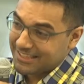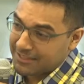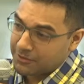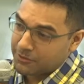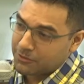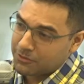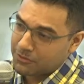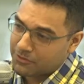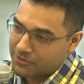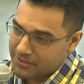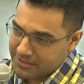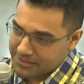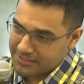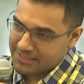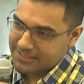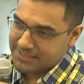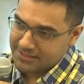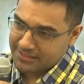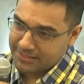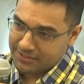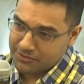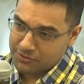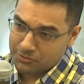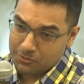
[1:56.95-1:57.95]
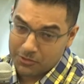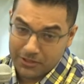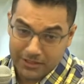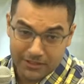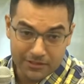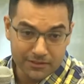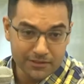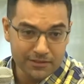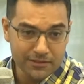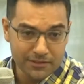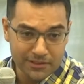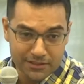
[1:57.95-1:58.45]
that authenticity as
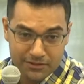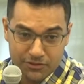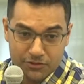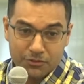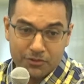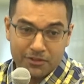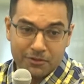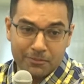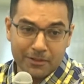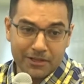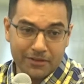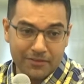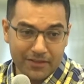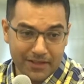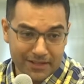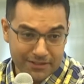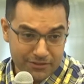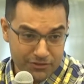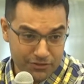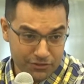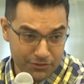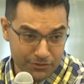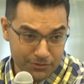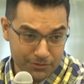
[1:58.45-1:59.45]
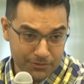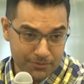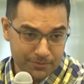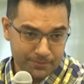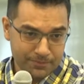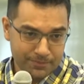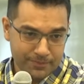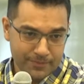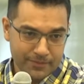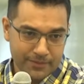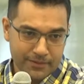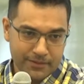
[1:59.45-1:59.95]
well and talk about that too.
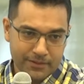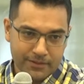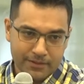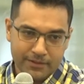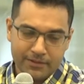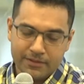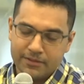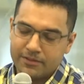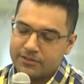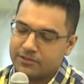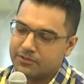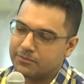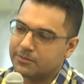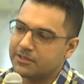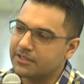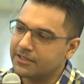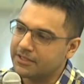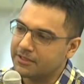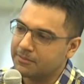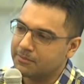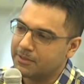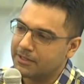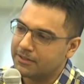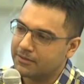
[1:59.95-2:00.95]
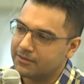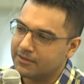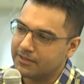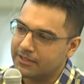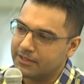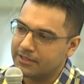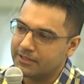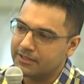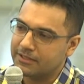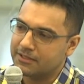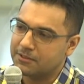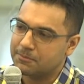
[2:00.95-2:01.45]
So we think about
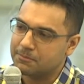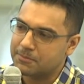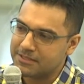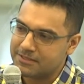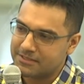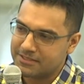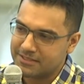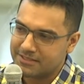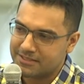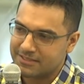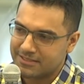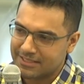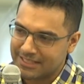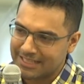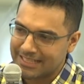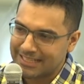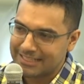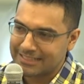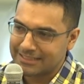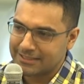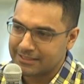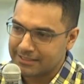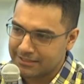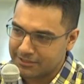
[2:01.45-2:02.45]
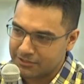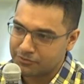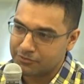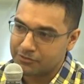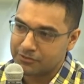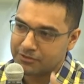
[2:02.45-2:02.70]
the business as a catalyst